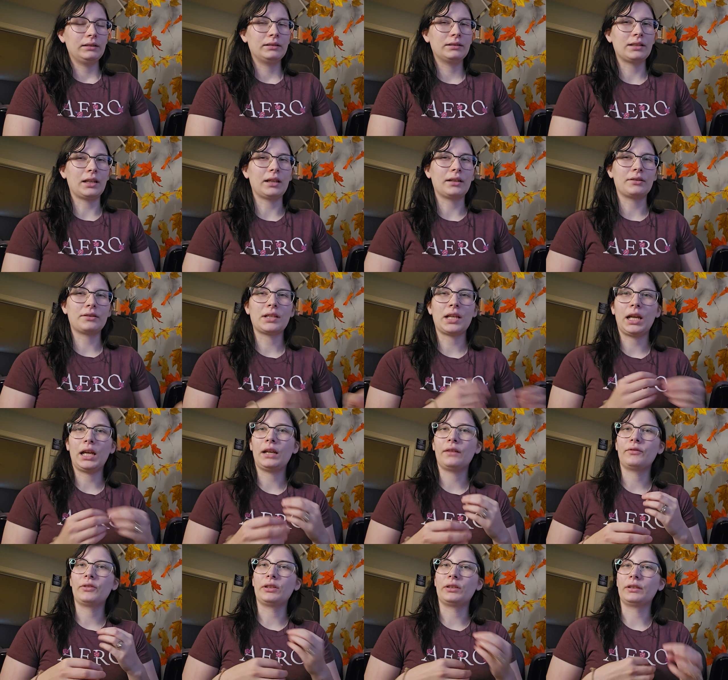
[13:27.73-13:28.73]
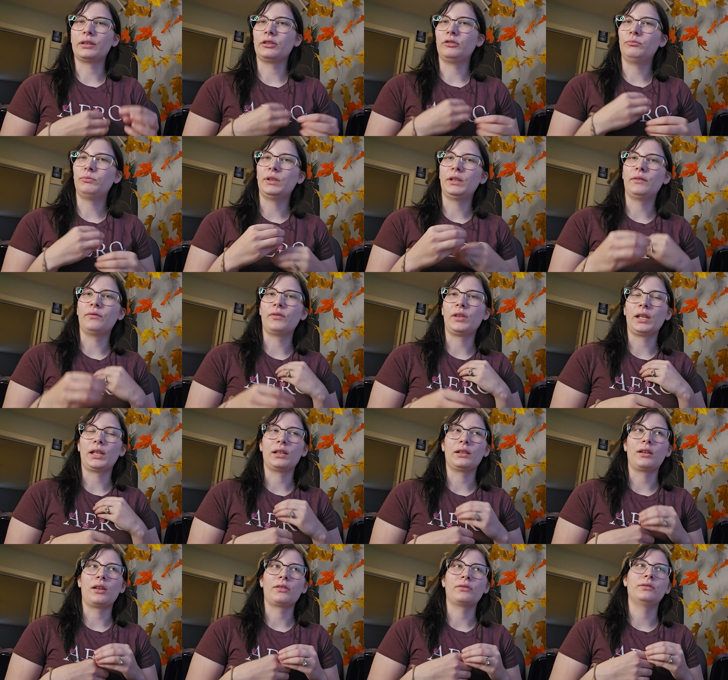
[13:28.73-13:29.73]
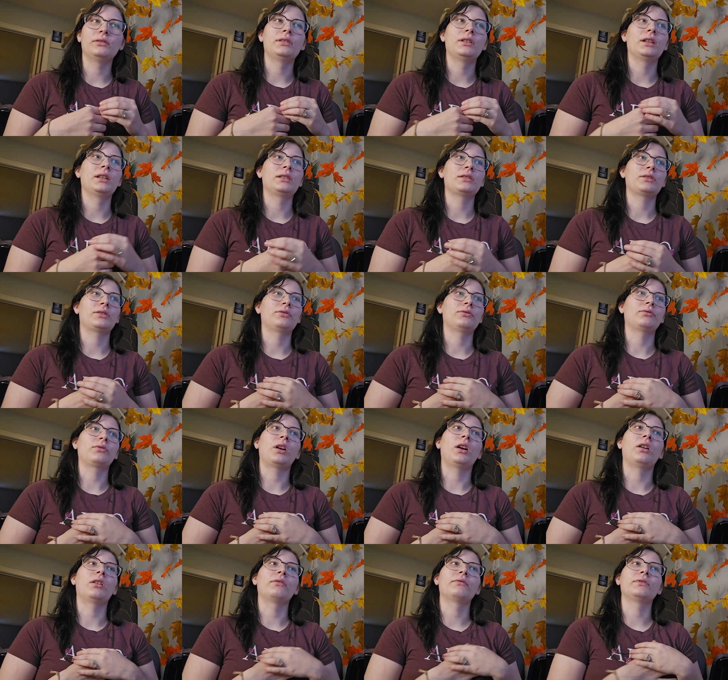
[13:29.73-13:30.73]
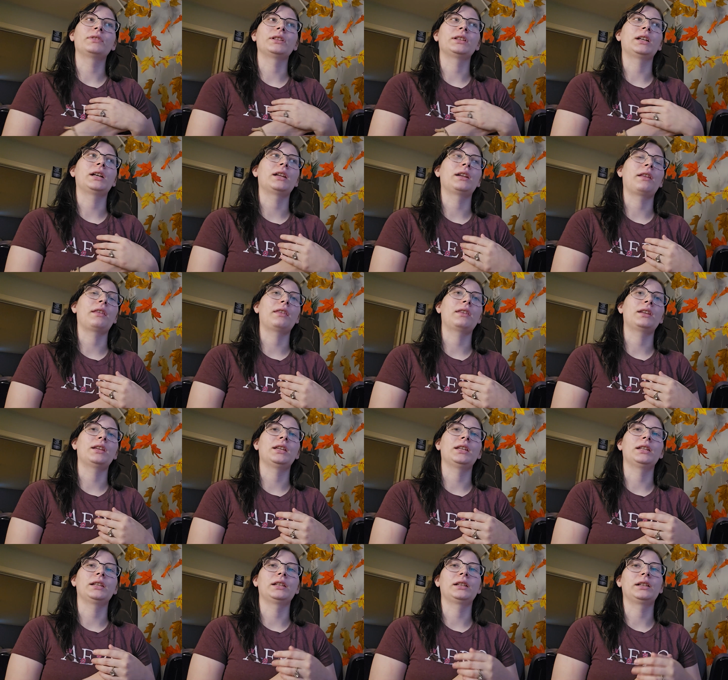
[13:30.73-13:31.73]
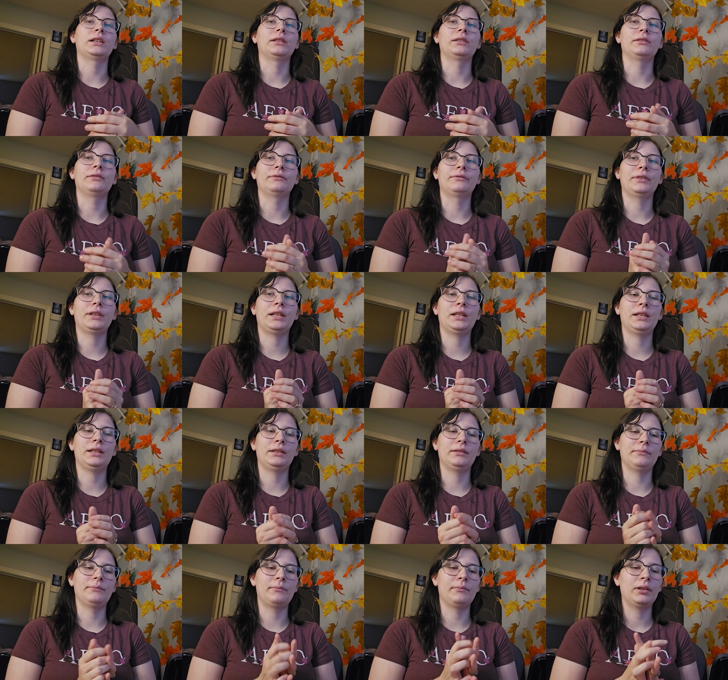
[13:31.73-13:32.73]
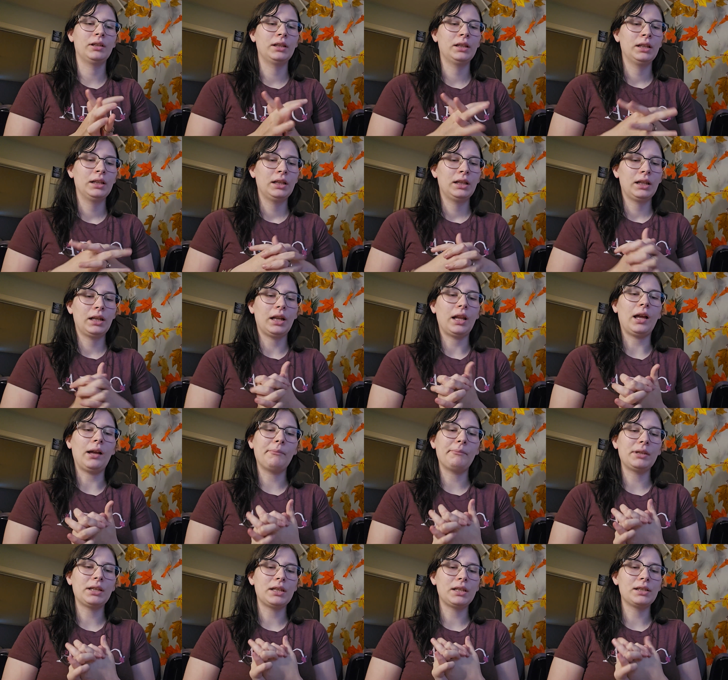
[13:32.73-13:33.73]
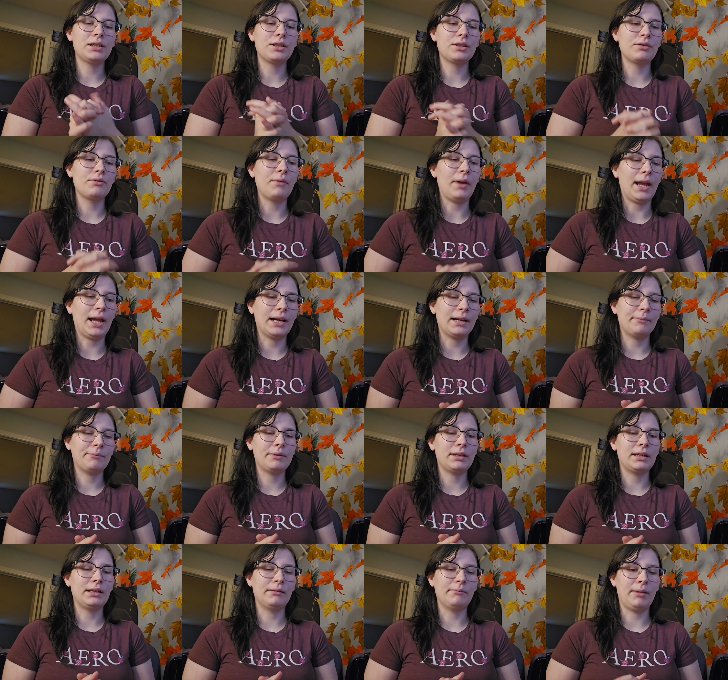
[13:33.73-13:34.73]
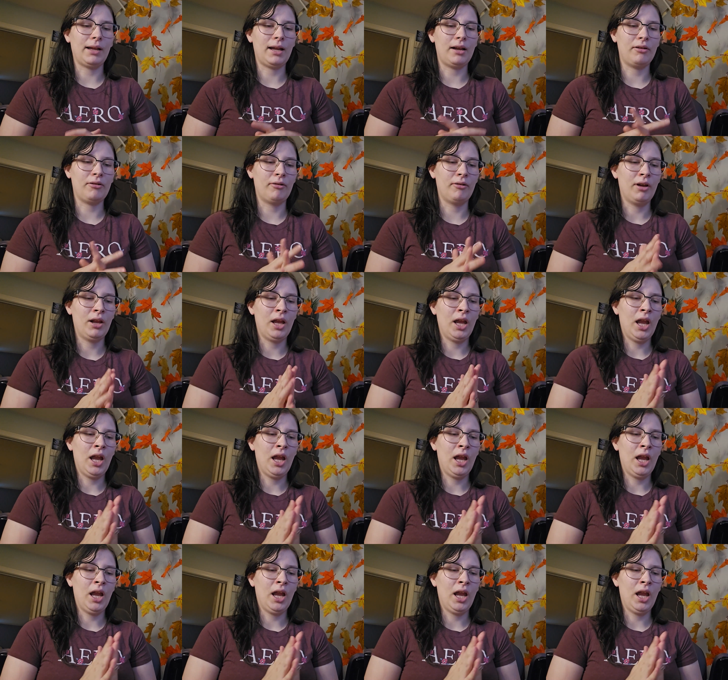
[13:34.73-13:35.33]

Xander's having a little bit of, like, another internal conflict kind of thing, of him not being too happy about